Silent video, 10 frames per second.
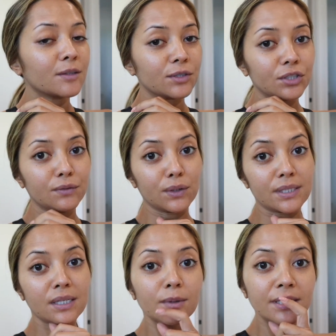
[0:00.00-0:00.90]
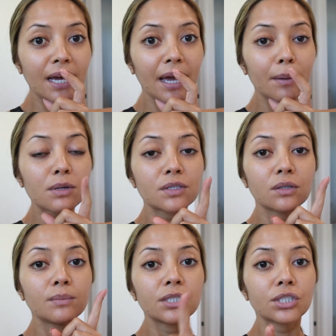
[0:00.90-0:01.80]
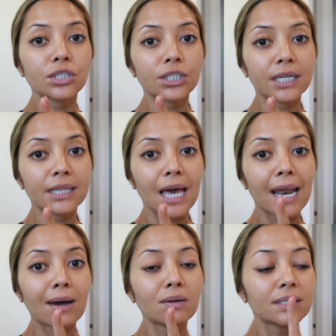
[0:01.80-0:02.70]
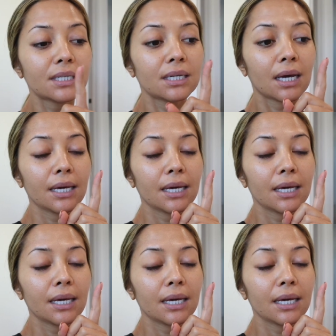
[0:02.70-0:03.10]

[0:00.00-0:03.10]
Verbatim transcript: especially for the summertime. So be sure to check that out.